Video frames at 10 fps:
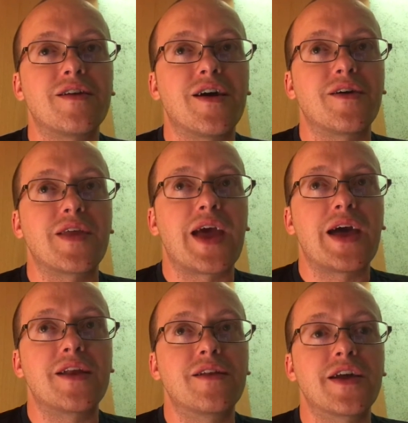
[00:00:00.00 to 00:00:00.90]
I only
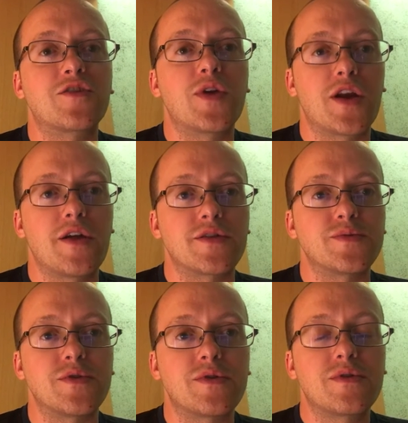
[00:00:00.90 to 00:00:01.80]
had like $20
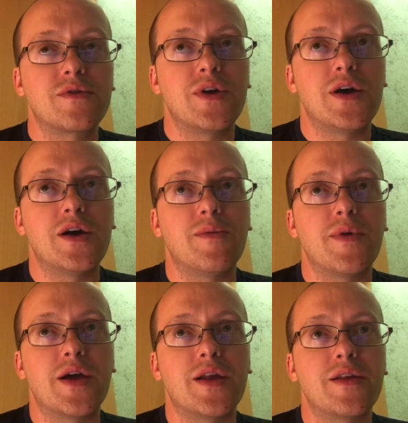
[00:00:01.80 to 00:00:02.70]
worth,
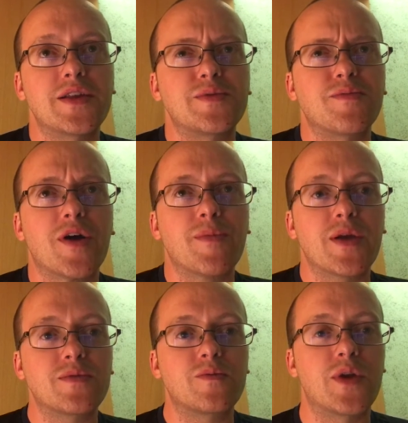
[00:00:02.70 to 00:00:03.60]
and that's one problem.
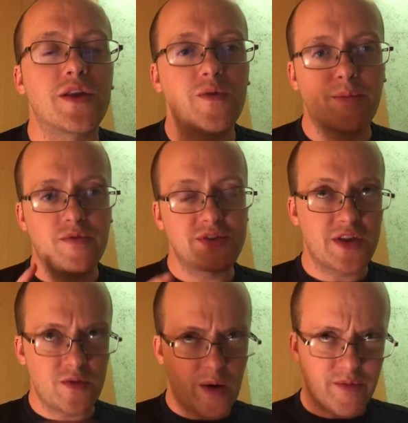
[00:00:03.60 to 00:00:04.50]
Like when I do
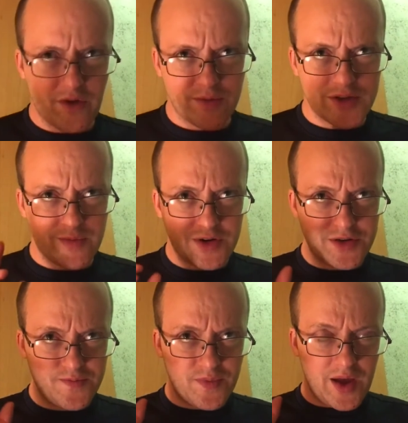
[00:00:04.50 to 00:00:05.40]
since I do web development so
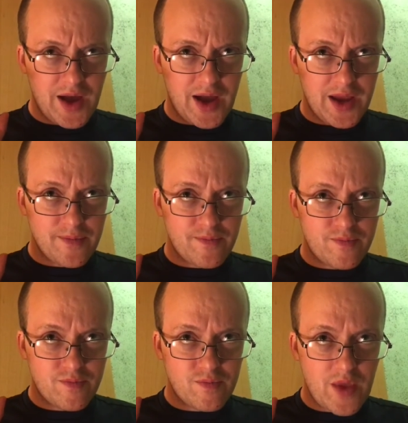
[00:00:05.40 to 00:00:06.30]
much, I
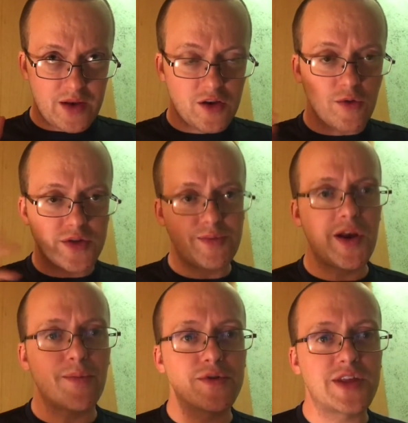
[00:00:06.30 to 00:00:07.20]
deal with so many
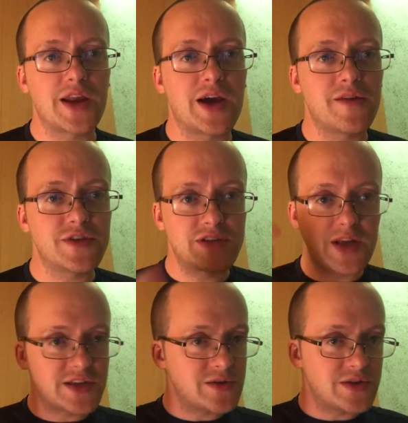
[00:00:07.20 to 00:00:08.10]
numbers that I kind of just,
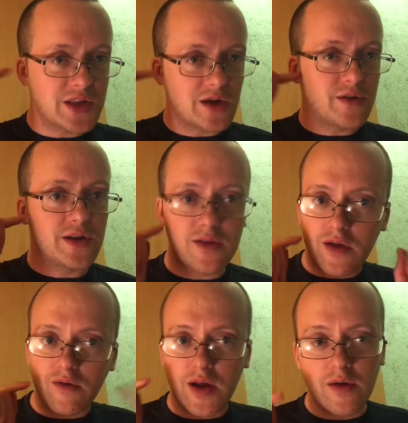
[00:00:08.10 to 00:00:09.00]
as soon as they go in, they
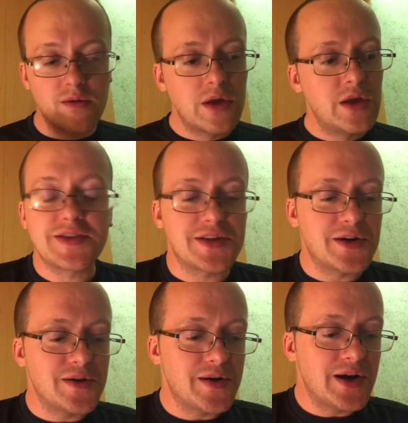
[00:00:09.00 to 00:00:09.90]
go right out.
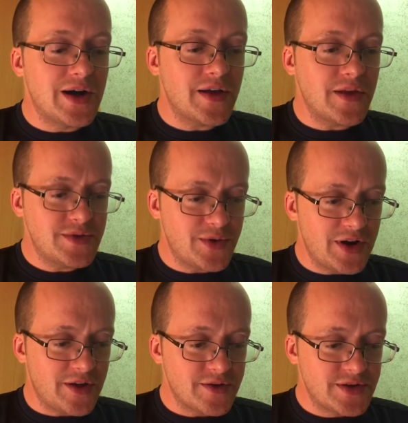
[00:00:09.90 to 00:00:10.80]
So I thought it was
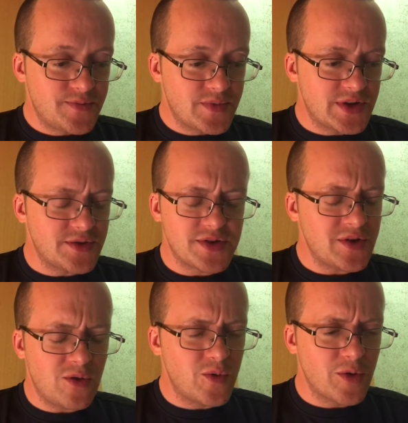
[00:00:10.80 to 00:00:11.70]
$20 because there
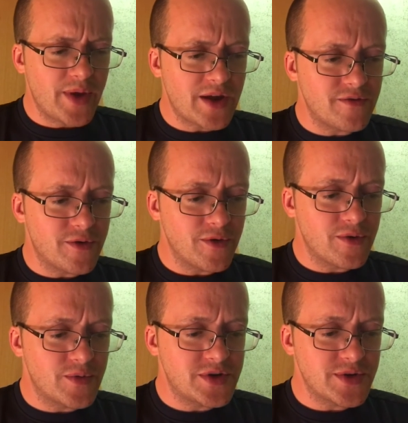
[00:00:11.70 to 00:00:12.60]
was a whole weird back and forth
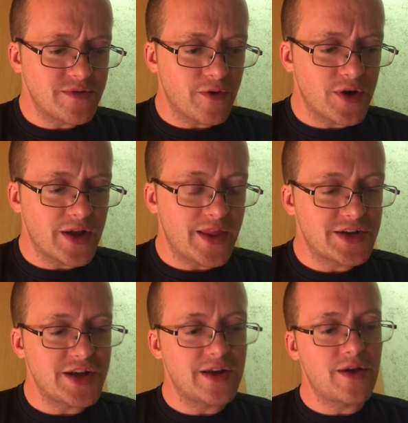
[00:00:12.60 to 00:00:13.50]
when she was converting it.
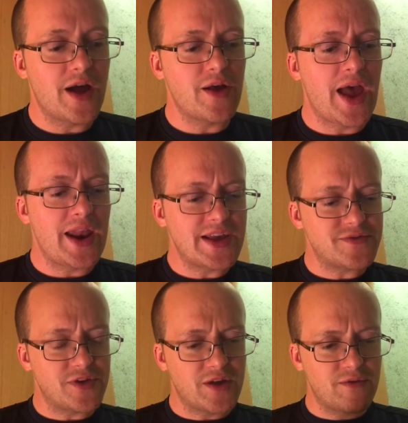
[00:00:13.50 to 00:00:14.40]
Like I had
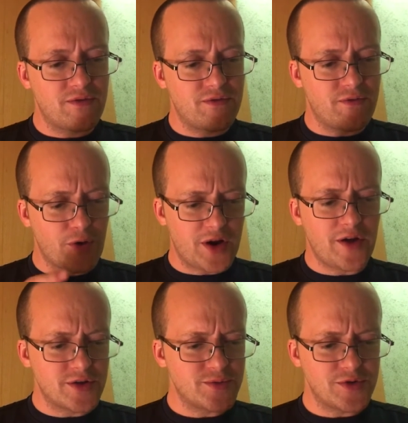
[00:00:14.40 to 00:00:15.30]
asked for like
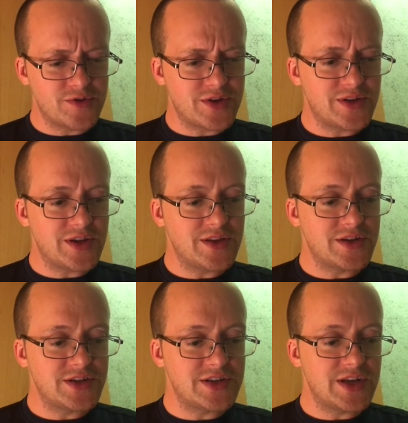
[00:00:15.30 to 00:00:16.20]
$40 worth or something like that, and
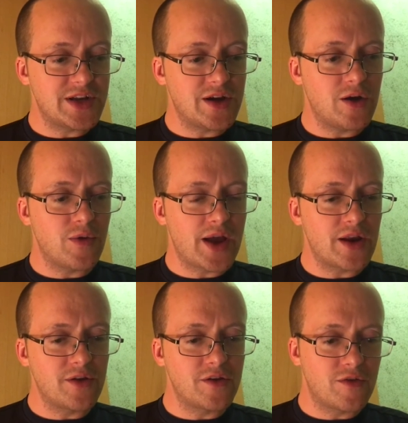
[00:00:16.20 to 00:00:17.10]
then she said, "Oh, I
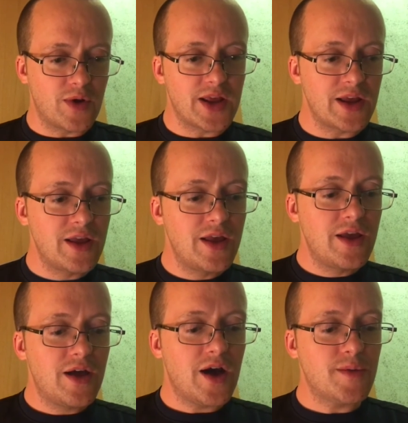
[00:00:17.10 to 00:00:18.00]
can only do 20."
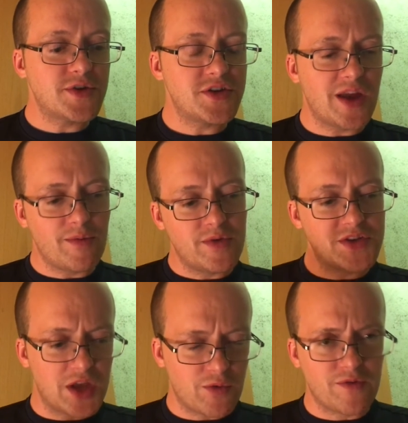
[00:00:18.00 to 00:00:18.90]
So she like